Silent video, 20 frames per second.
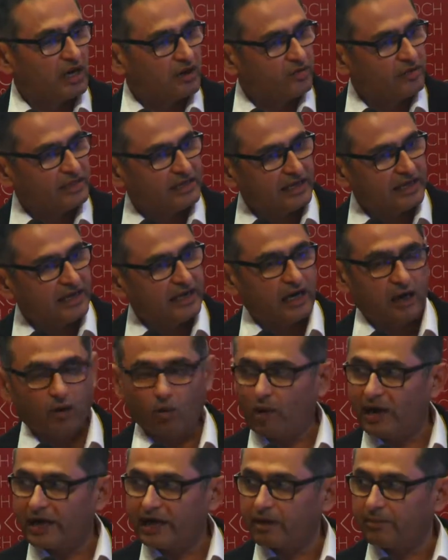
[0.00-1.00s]
with an
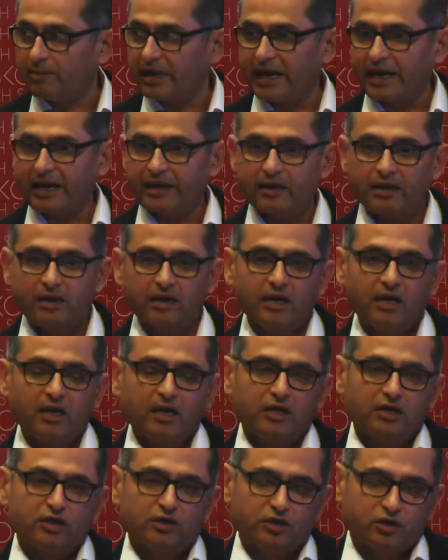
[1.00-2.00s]
acquiring bank
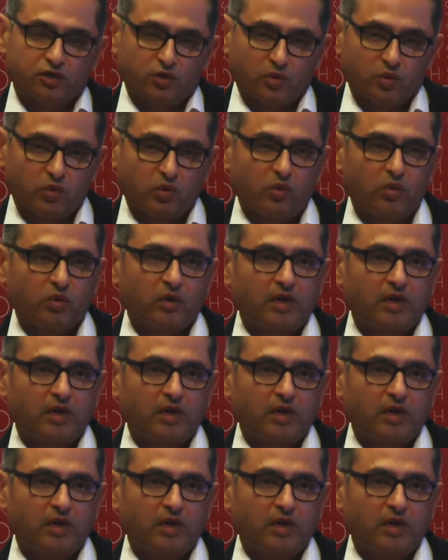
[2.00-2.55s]
to